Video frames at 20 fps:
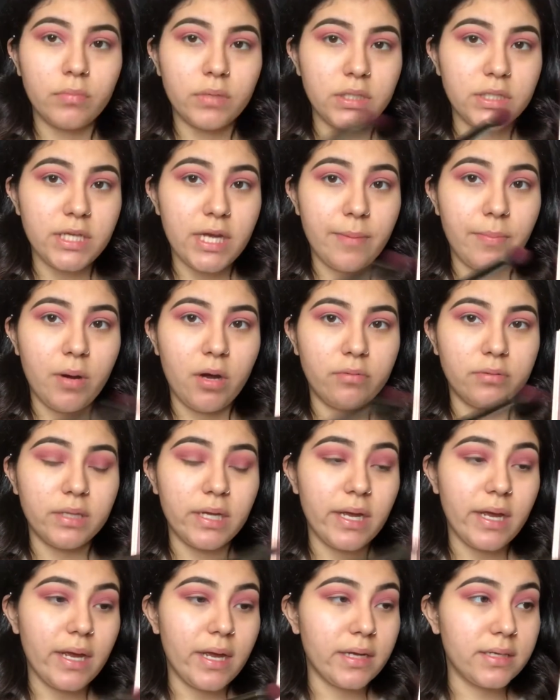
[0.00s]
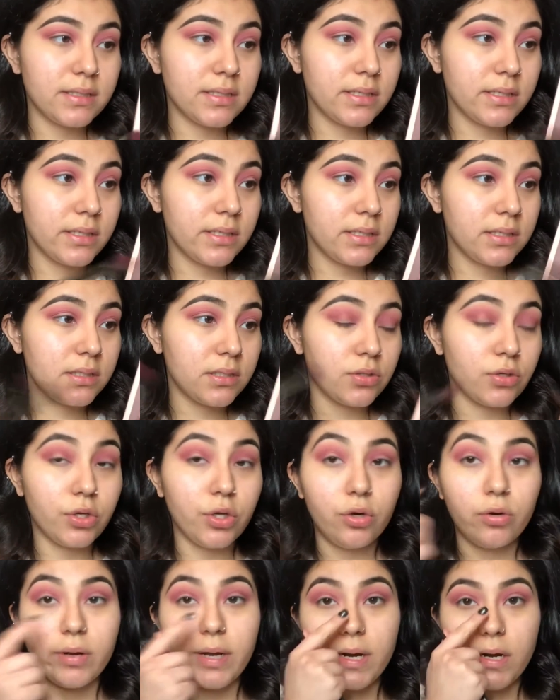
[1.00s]
And tap off the excess so
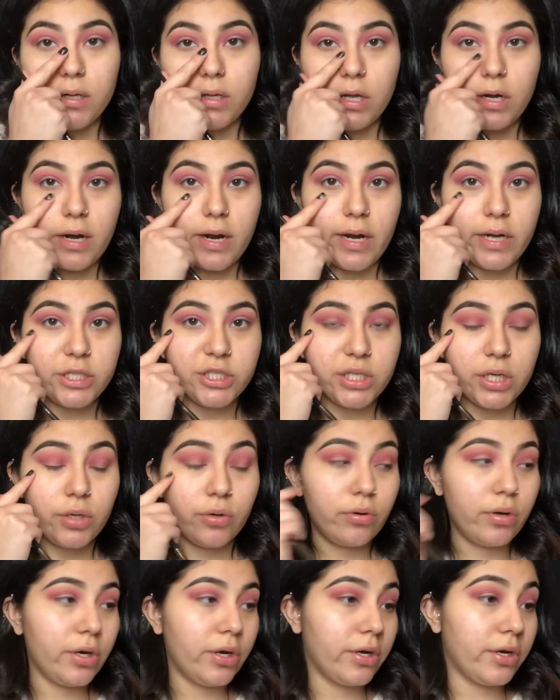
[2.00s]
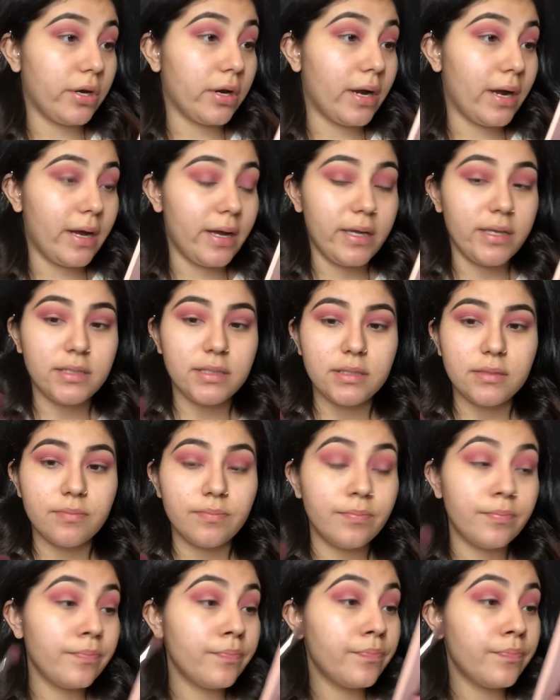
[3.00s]
you don't get a lot of eyeshadow under your eyes.